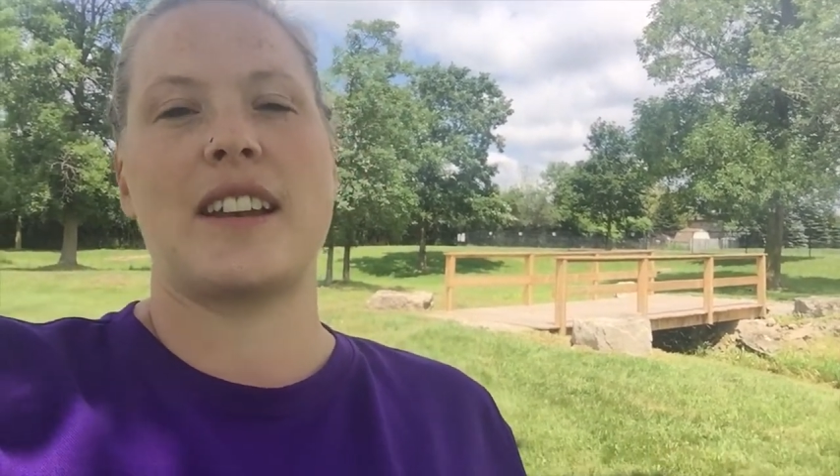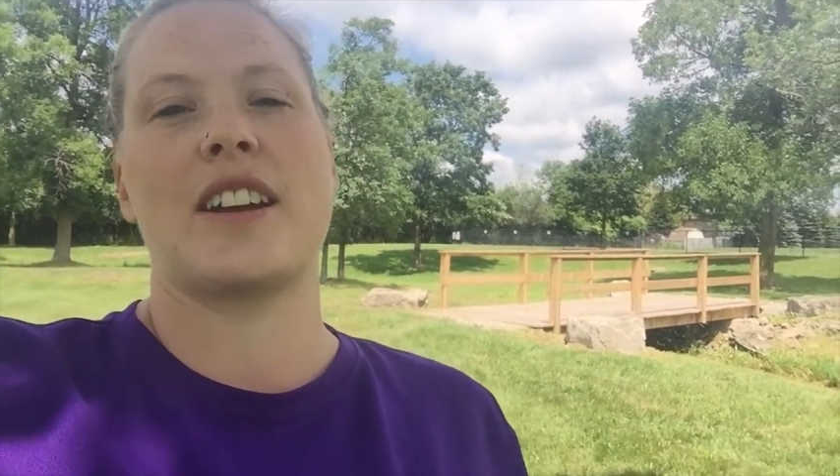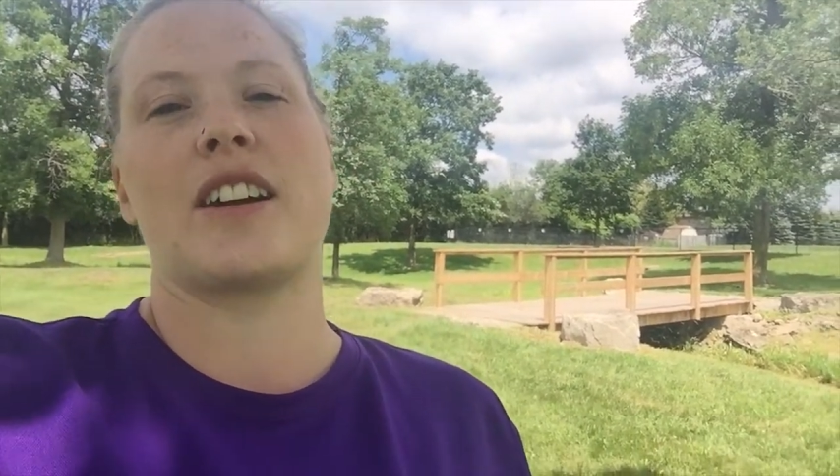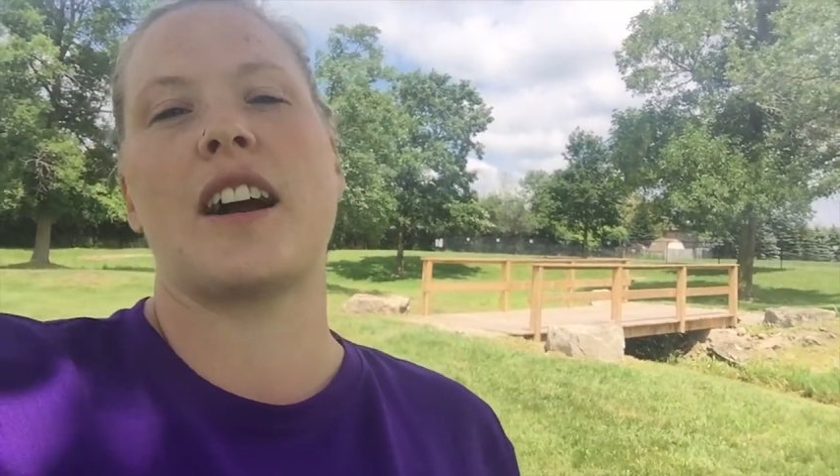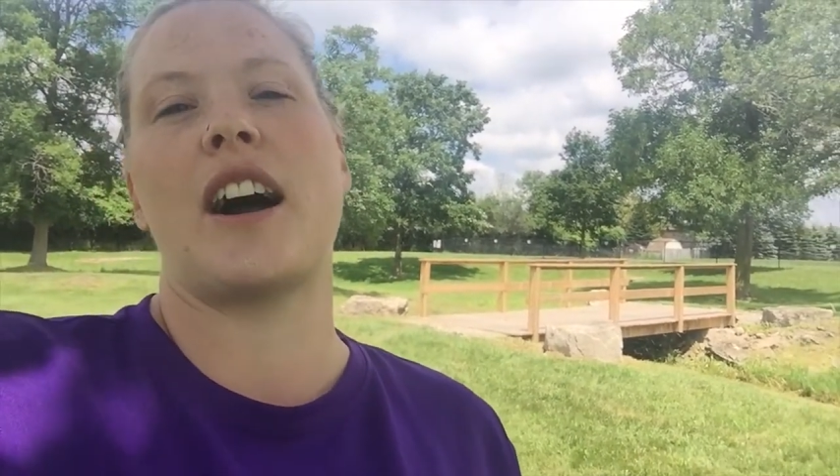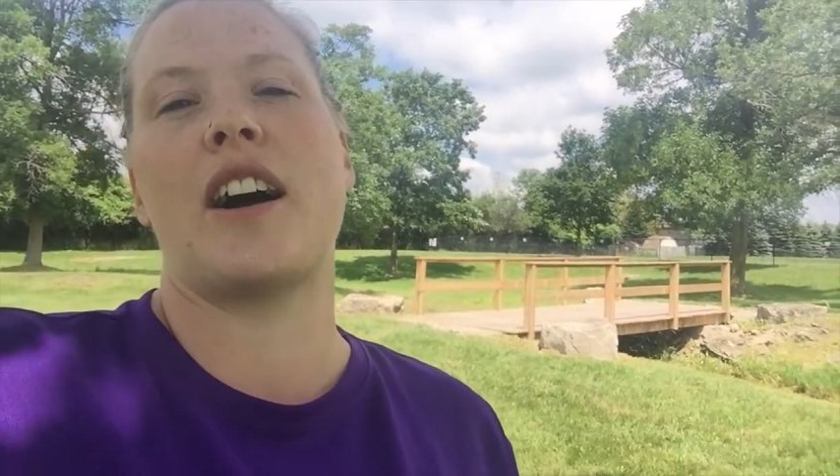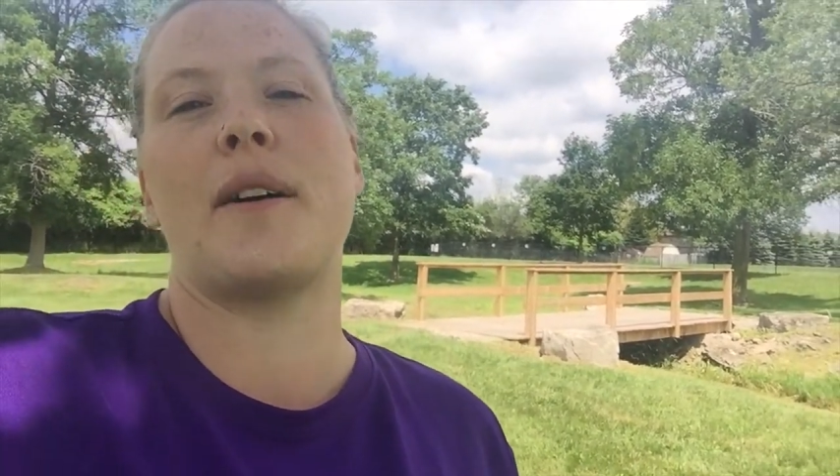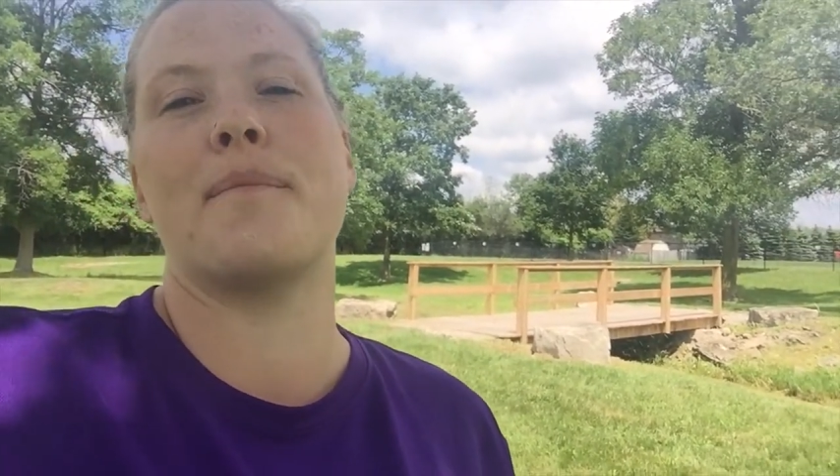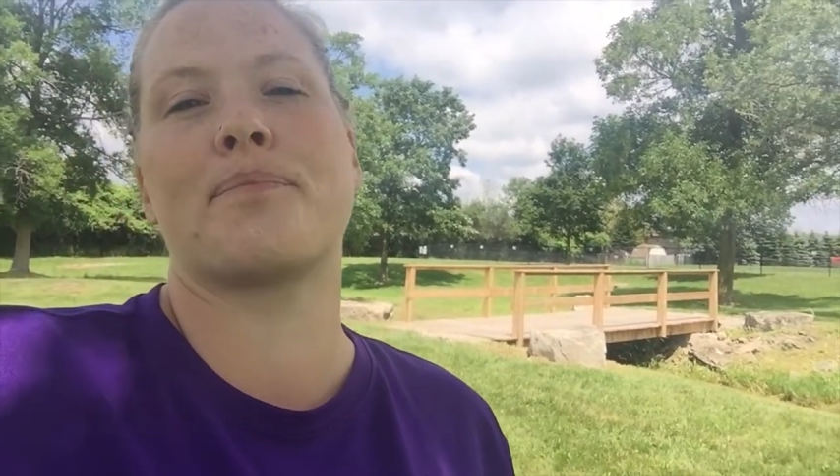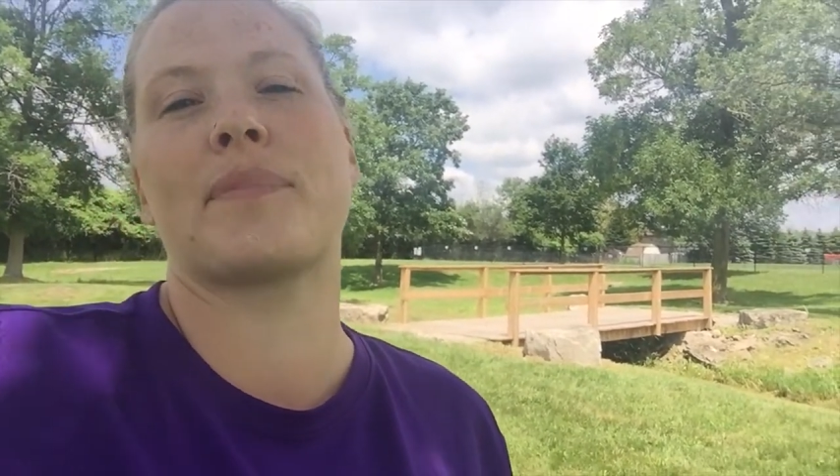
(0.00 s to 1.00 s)
here
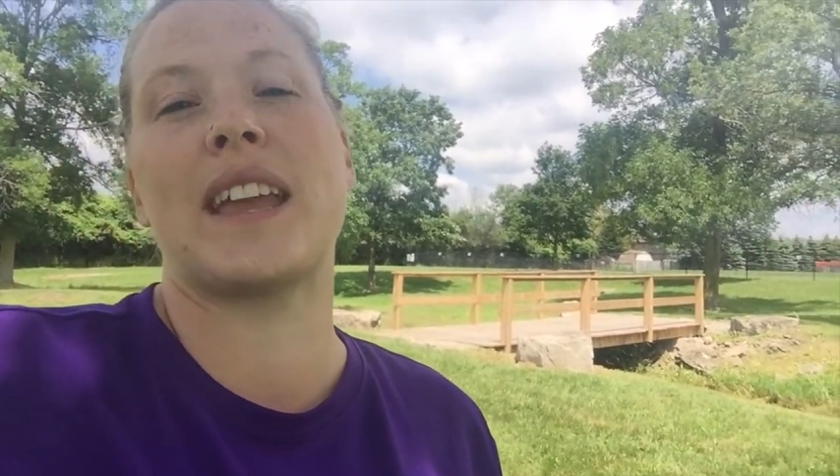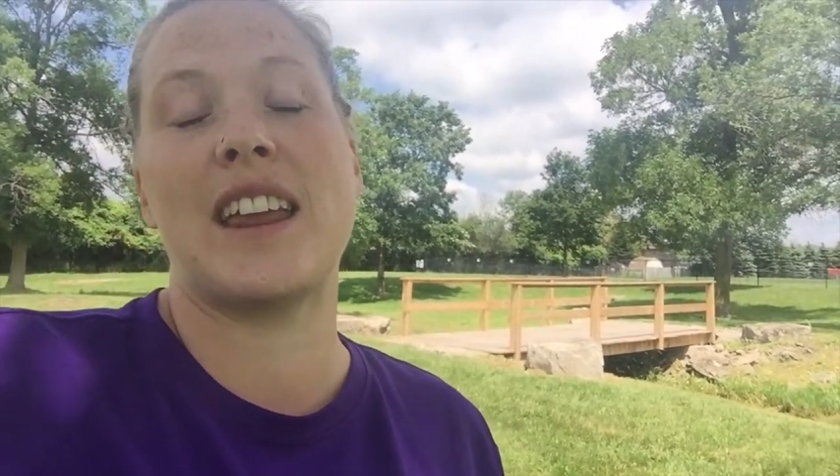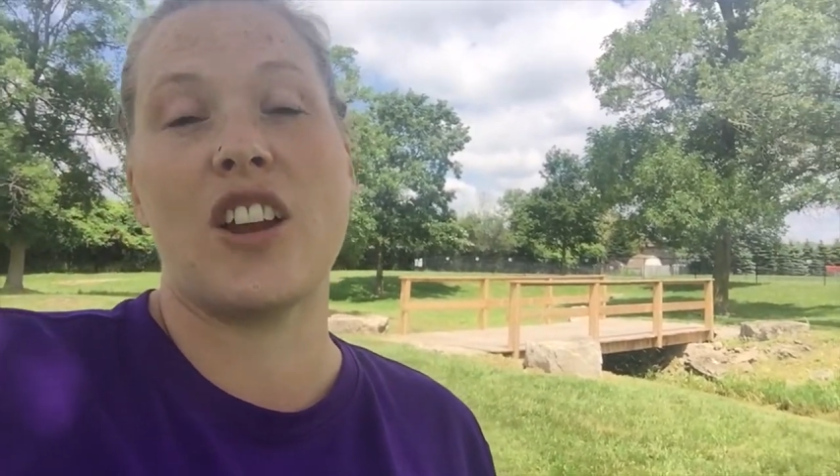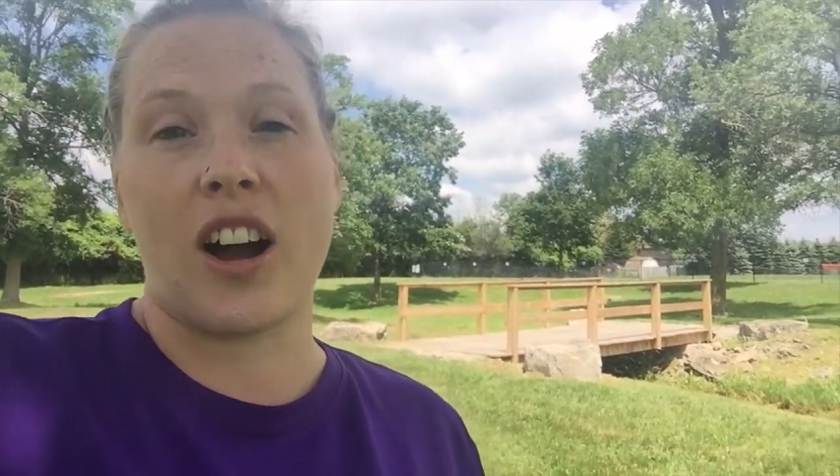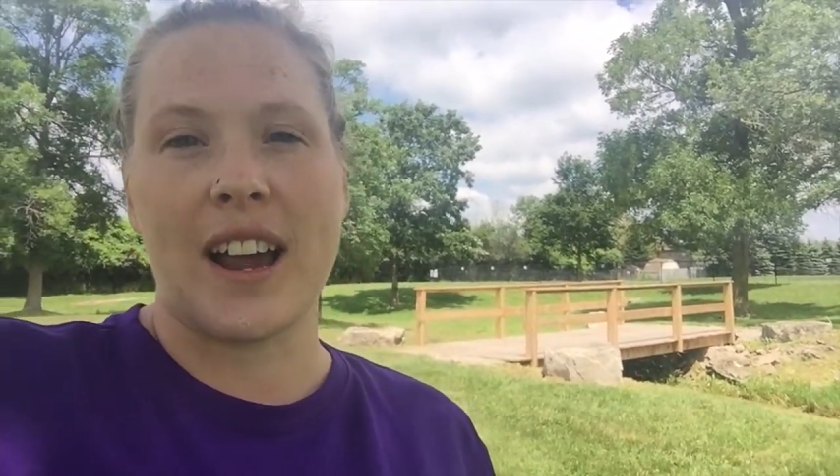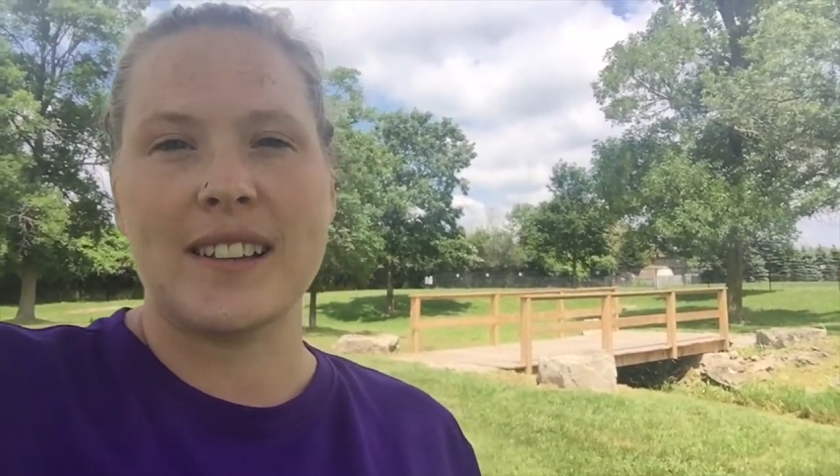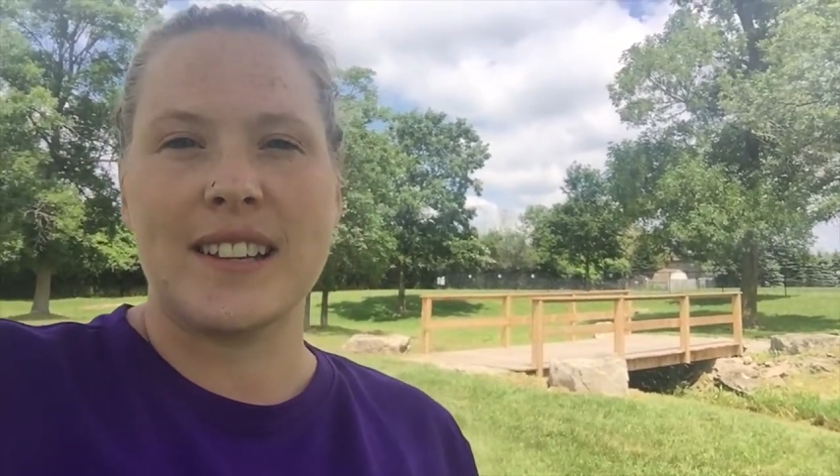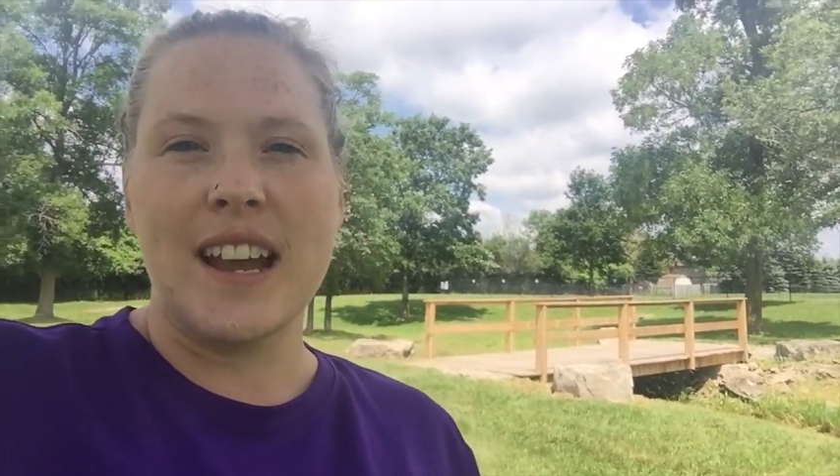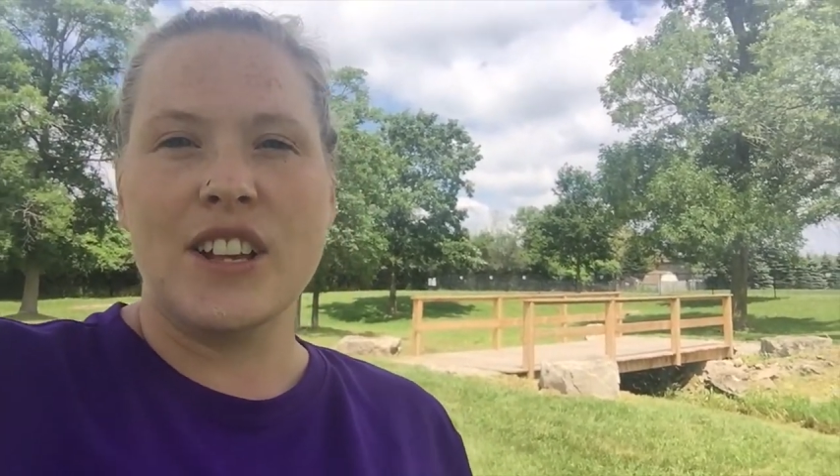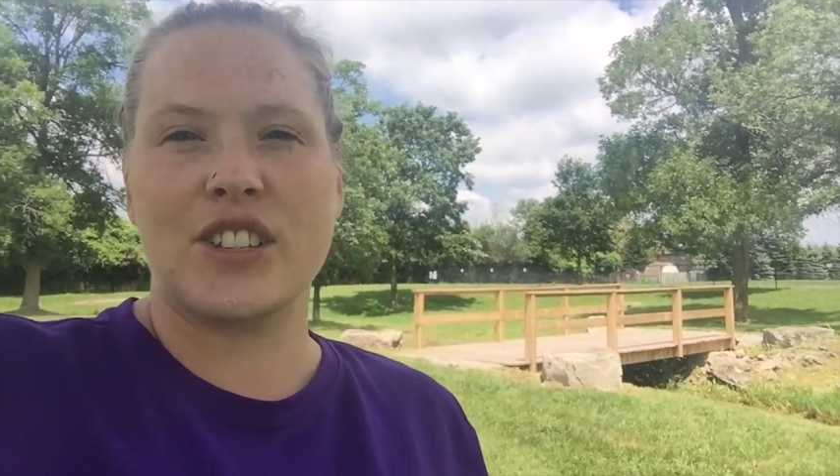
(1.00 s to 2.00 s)
in August.